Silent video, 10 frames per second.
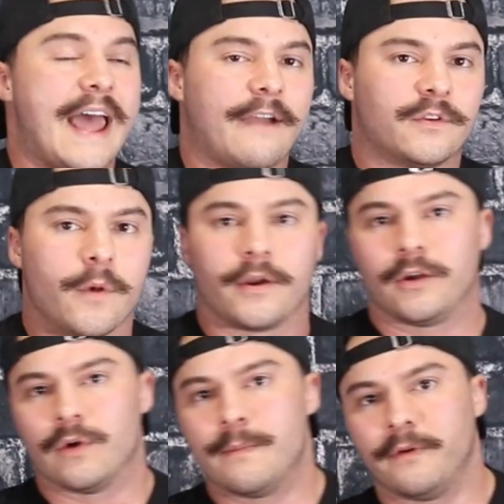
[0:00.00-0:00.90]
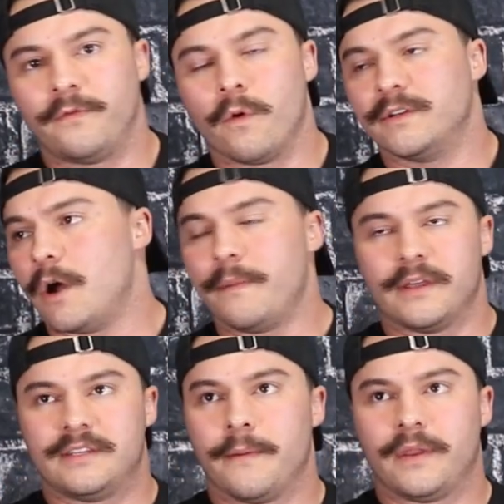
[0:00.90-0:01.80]
aftermarket grip before, don't
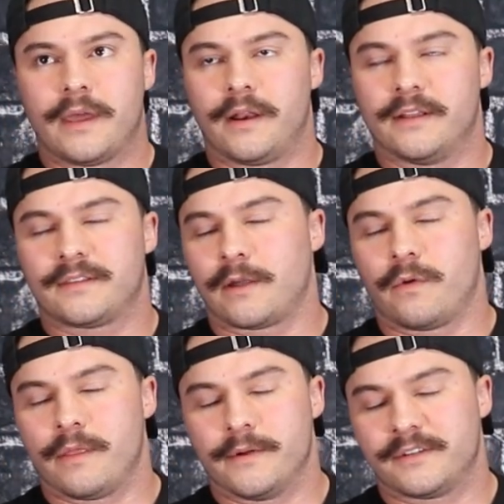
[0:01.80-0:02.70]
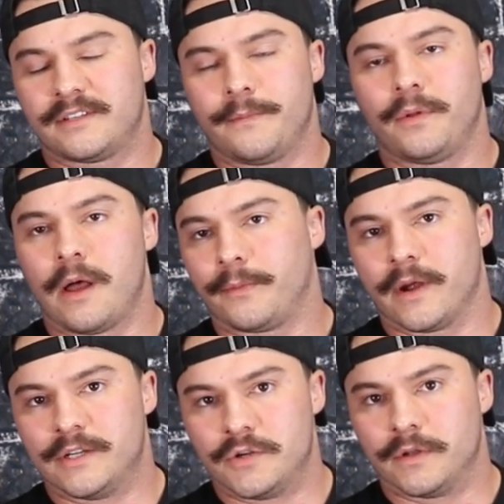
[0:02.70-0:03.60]
be intimidated. It's like one of the most simple
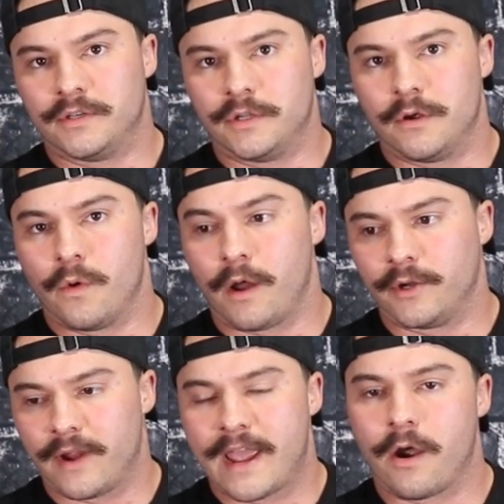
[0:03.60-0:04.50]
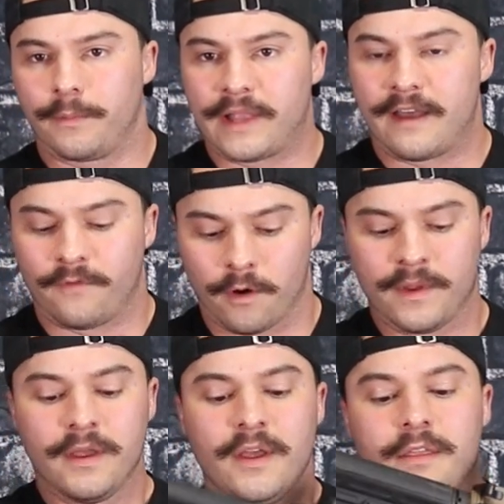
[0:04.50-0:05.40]
upgrades you can do on your AR
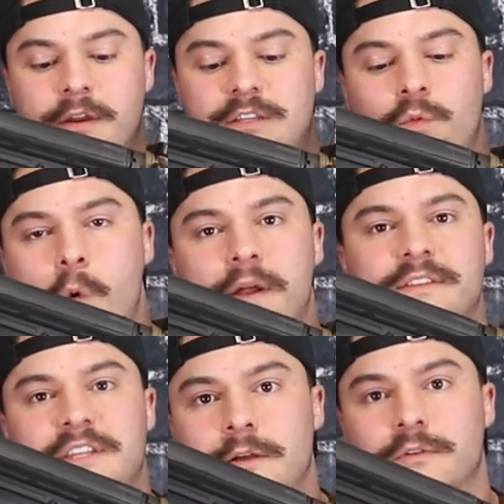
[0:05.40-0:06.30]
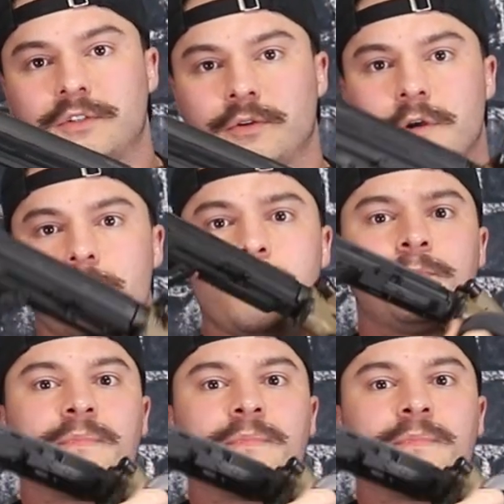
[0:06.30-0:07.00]
platform. There is one single screw